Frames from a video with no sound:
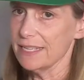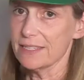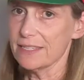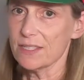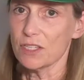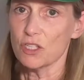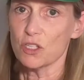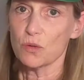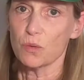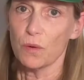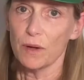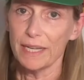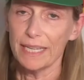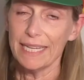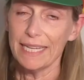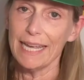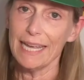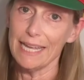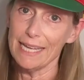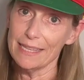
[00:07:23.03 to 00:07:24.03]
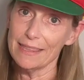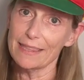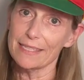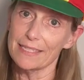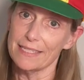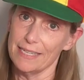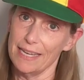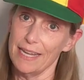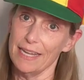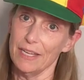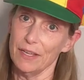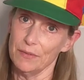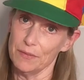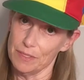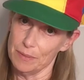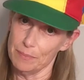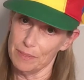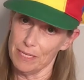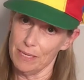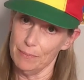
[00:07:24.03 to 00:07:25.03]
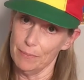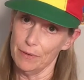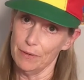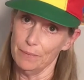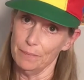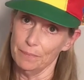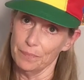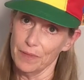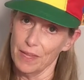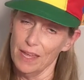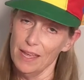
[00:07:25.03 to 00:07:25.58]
It's the 28th day of September.